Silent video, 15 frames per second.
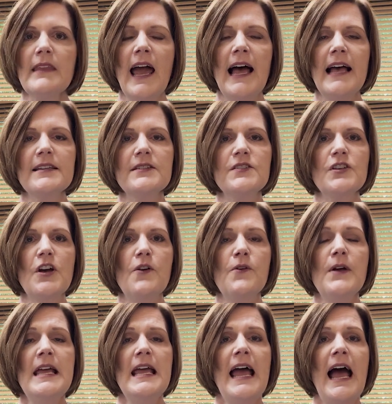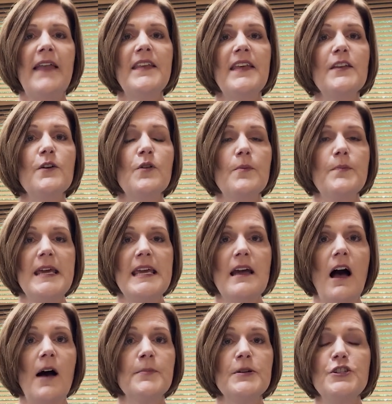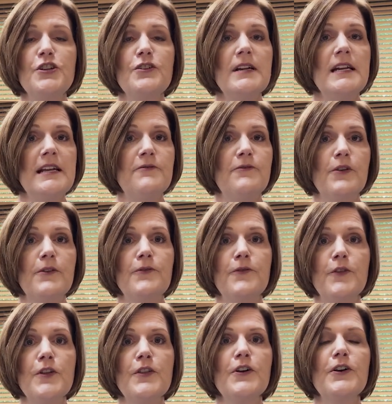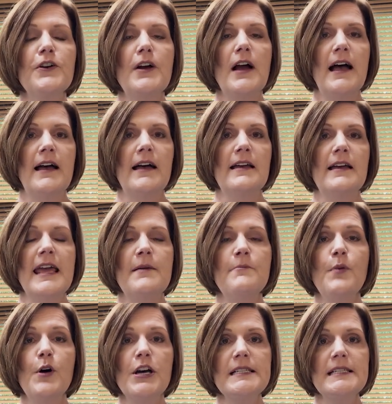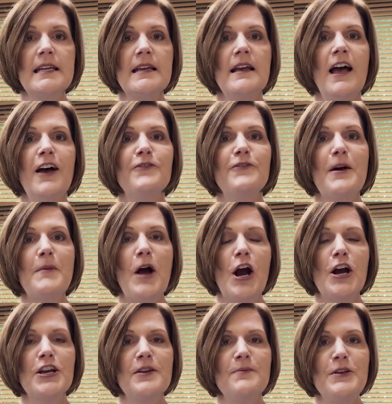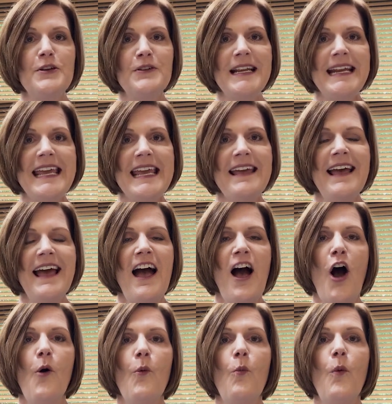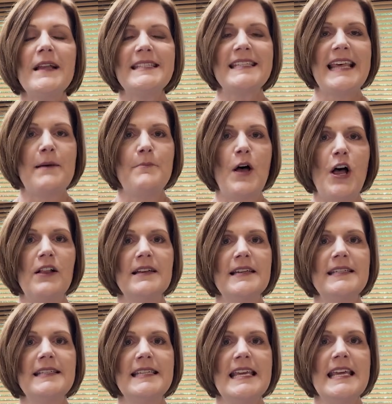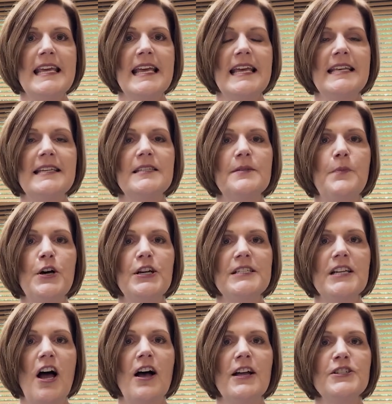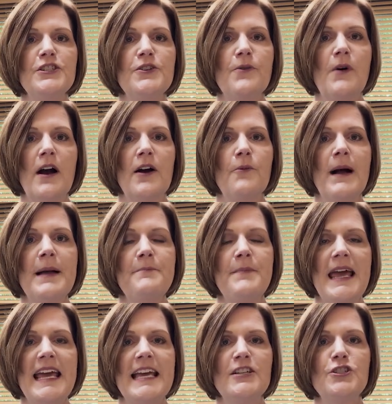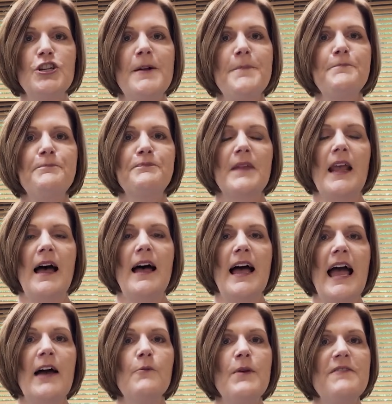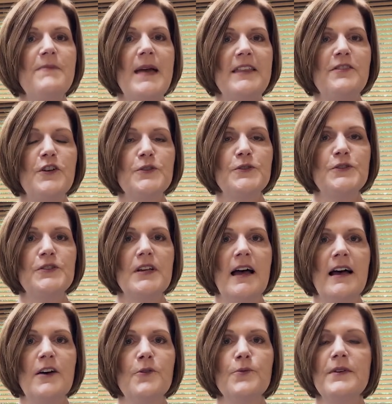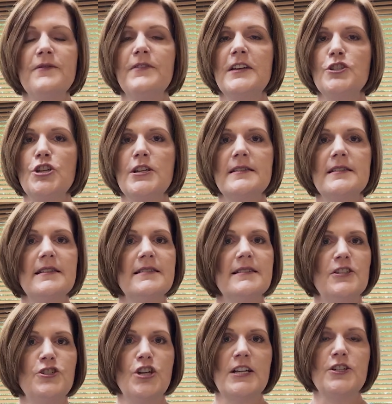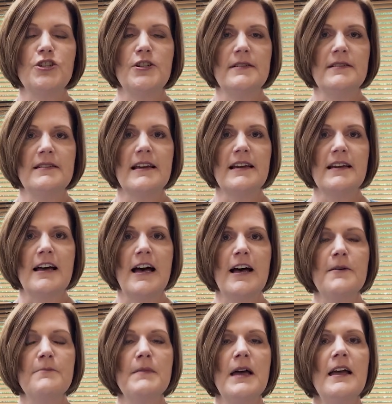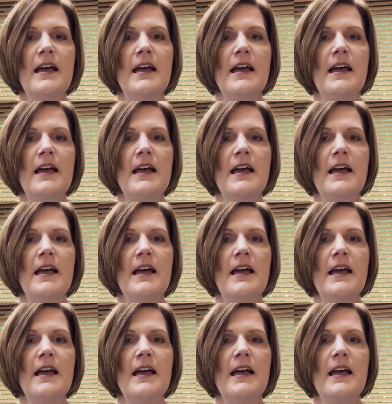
Uh, so, and then there will be opportunity for further uh, input from our community once that policy is put onto our webpage. Uh, and we've made those uh, revisions and suggestions that come